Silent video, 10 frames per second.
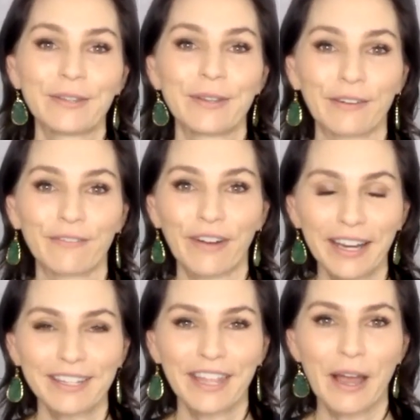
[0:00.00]
you can
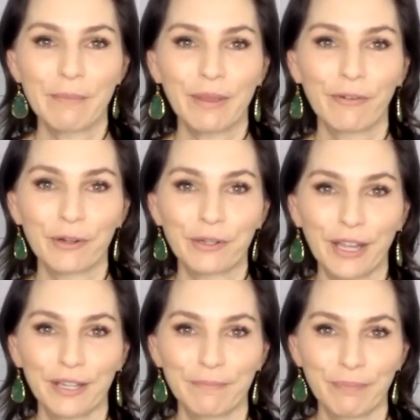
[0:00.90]
find them before you
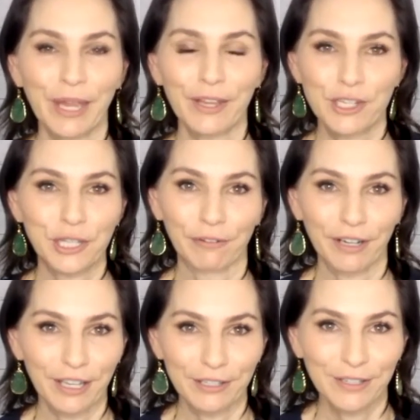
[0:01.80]
hit page
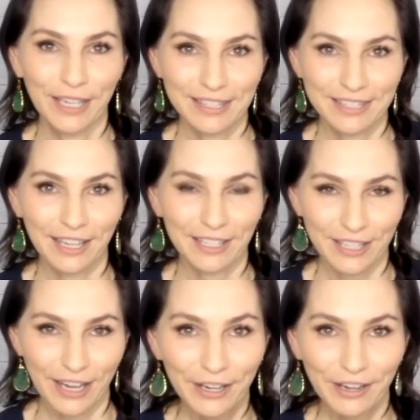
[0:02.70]
3 and you get sick and
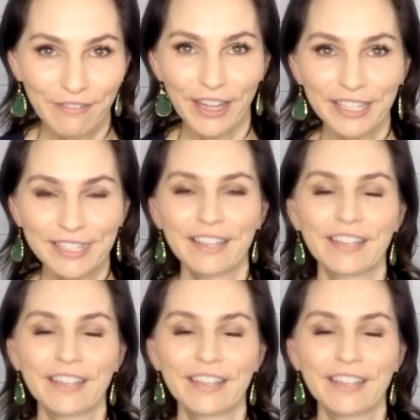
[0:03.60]
tired of it.